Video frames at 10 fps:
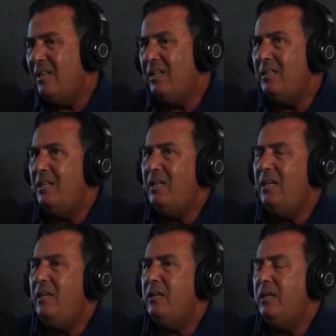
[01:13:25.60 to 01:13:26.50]
And
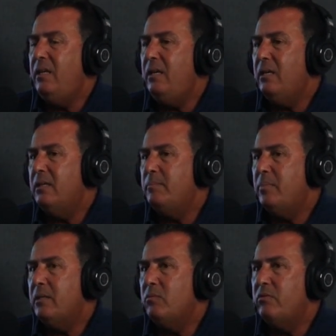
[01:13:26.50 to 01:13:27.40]
he
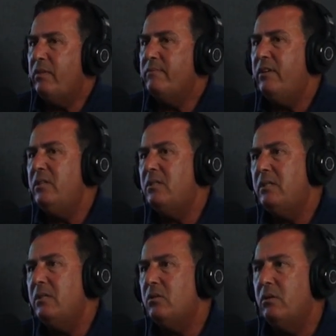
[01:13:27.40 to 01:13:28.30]
but with a very
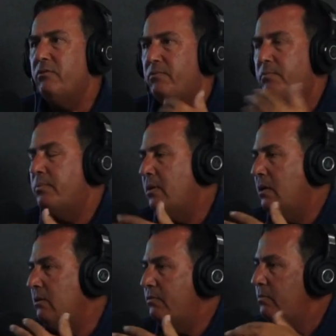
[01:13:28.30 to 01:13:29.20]
sense of
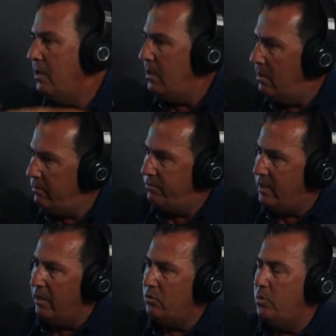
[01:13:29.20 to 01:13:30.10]

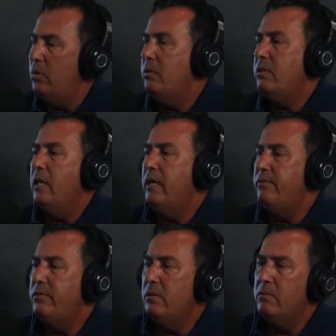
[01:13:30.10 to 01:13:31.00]
down to earth
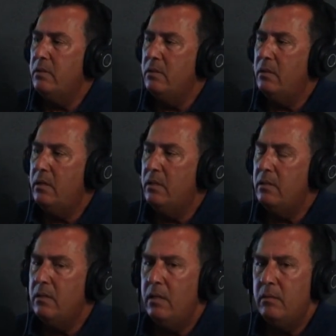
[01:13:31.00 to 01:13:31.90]
life,
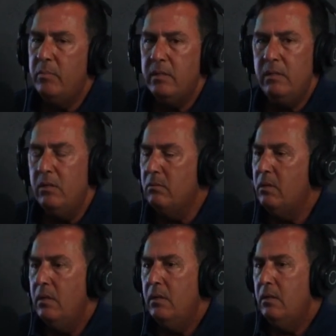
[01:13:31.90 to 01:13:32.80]
but
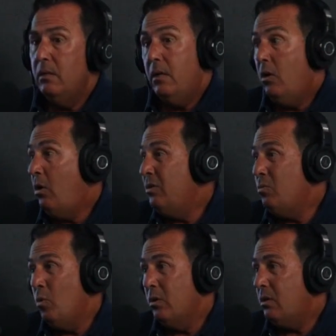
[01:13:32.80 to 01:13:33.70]
hard
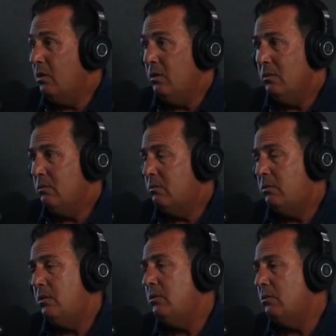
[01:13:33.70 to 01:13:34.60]
worker.
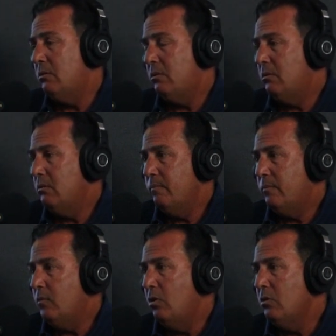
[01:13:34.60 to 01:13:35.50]
Jesus,
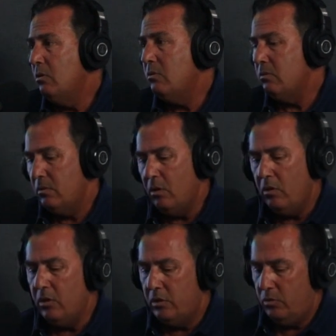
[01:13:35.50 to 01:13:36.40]
on
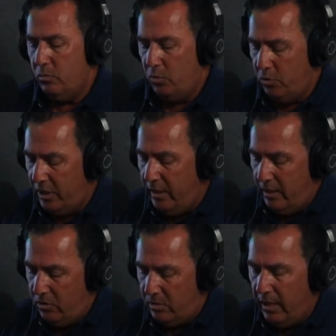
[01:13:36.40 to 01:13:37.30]
our
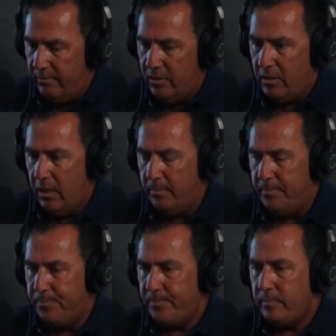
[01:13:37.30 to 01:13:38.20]
routines on Davis Cup,
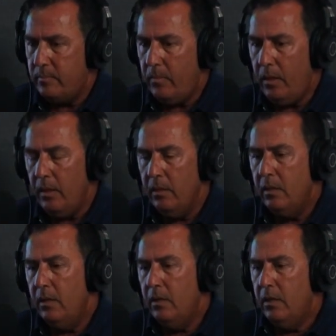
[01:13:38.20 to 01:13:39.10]

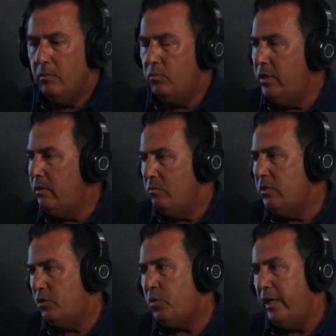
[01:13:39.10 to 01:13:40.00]
we
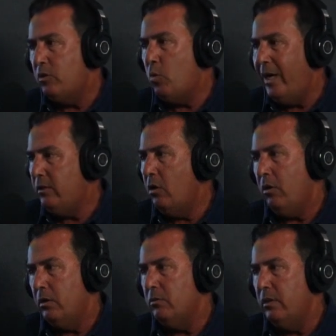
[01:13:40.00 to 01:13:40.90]
trained quite hard on